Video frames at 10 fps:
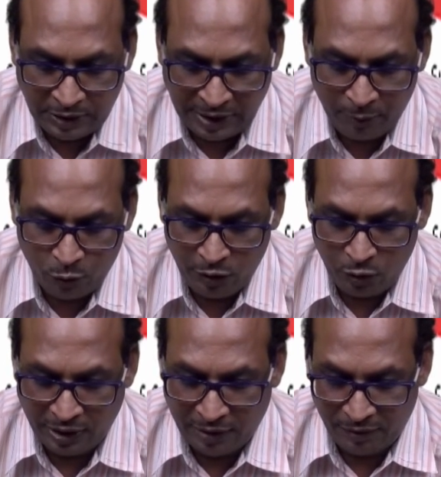I am
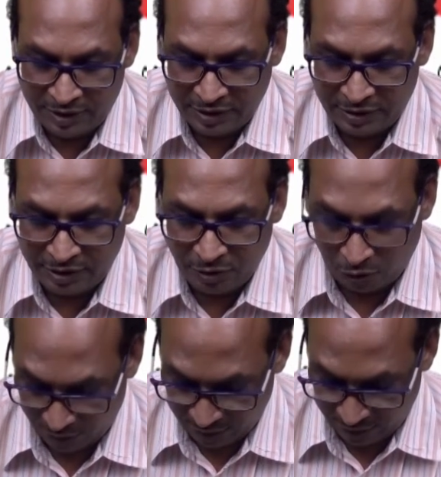going to have a discussion
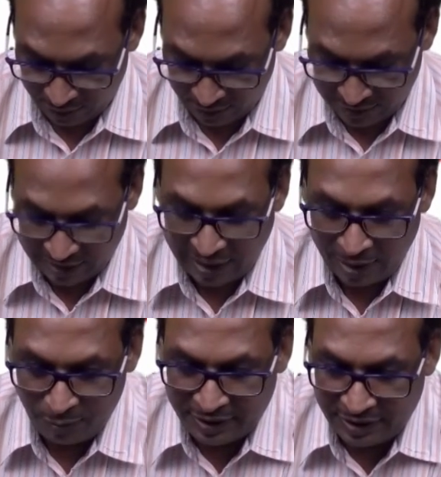on
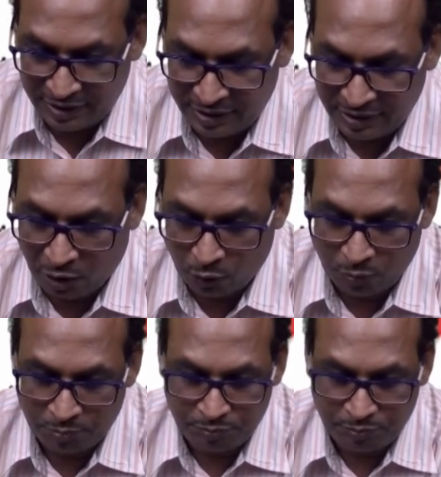scramjet engine now.